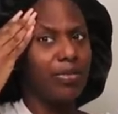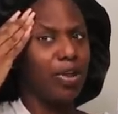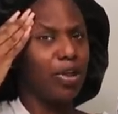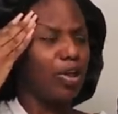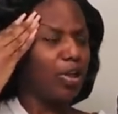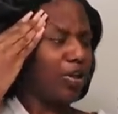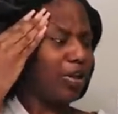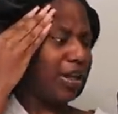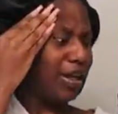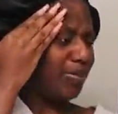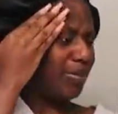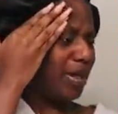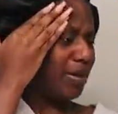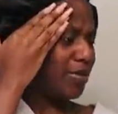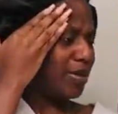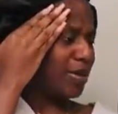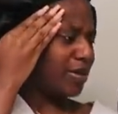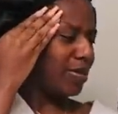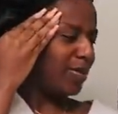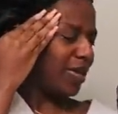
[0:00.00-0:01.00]
you know, like,
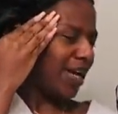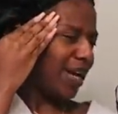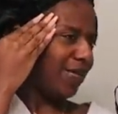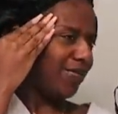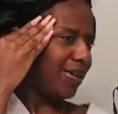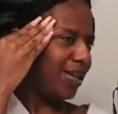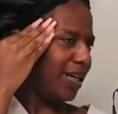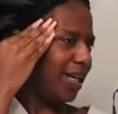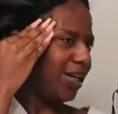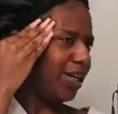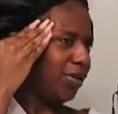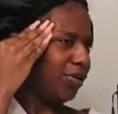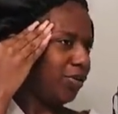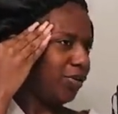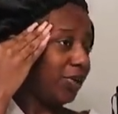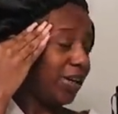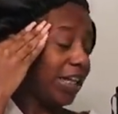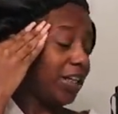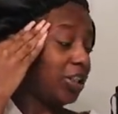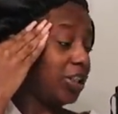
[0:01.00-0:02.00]
babies be having their little,
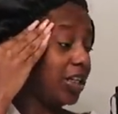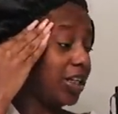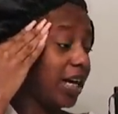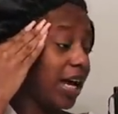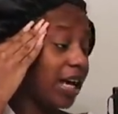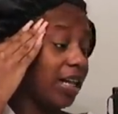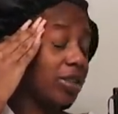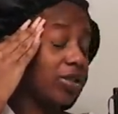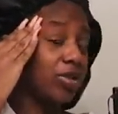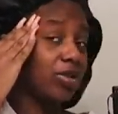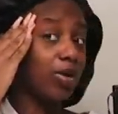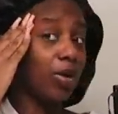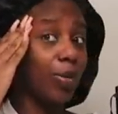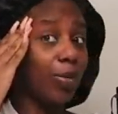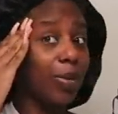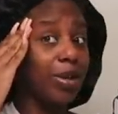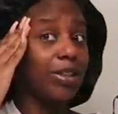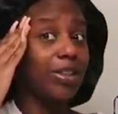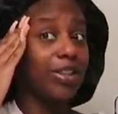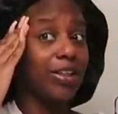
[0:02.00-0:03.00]
like, she got so
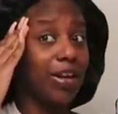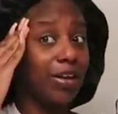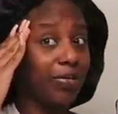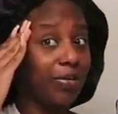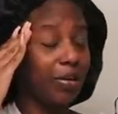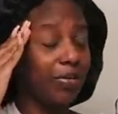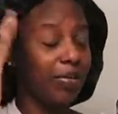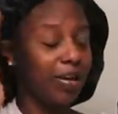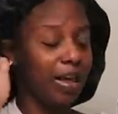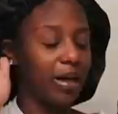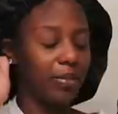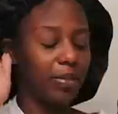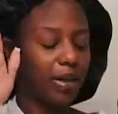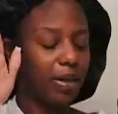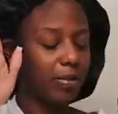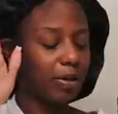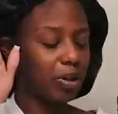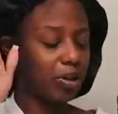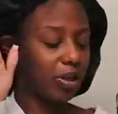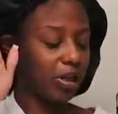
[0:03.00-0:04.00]
much stuff already. I'm
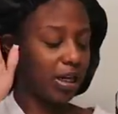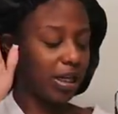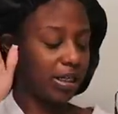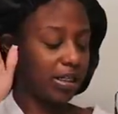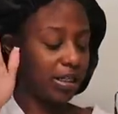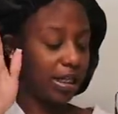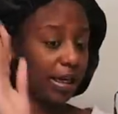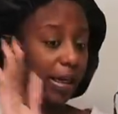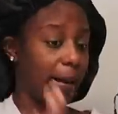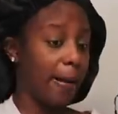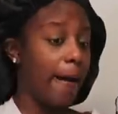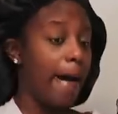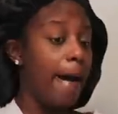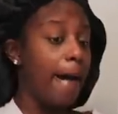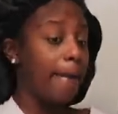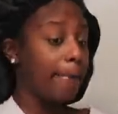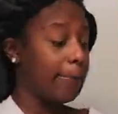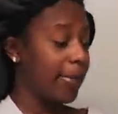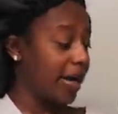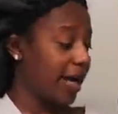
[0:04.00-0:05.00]
gonna show y'all in a second.
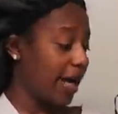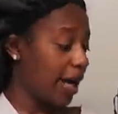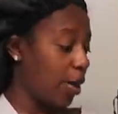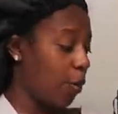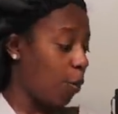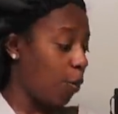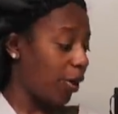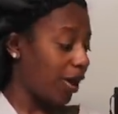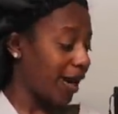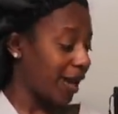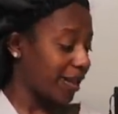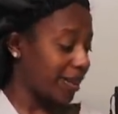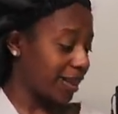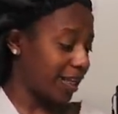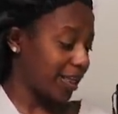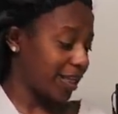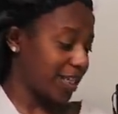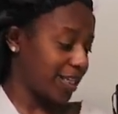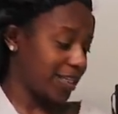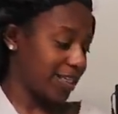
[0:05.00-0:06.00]
But what I
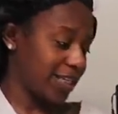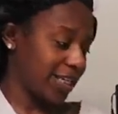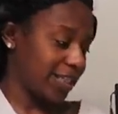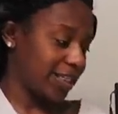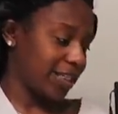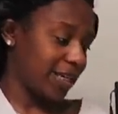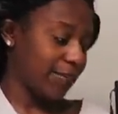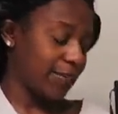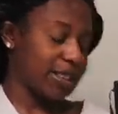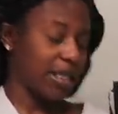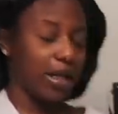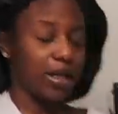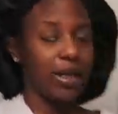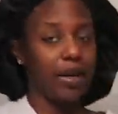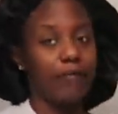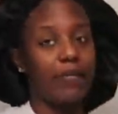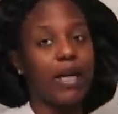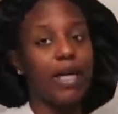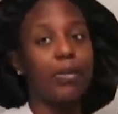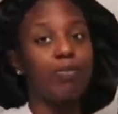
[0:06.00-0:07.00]
think this is, let me tell
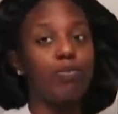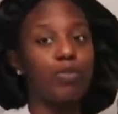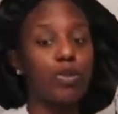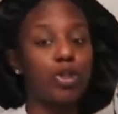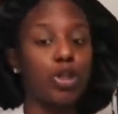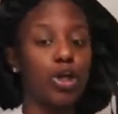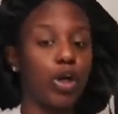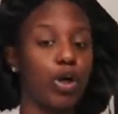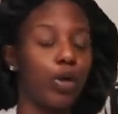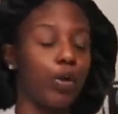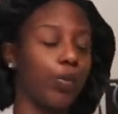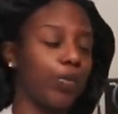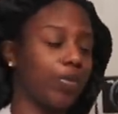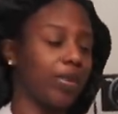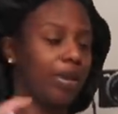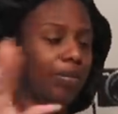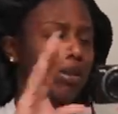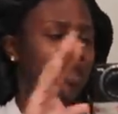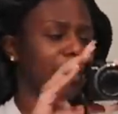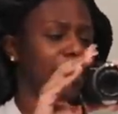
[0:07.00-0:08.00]
y'all, right? So
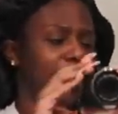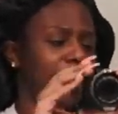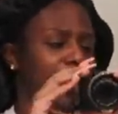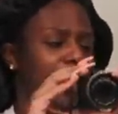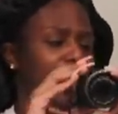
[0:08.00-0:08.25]
let me turn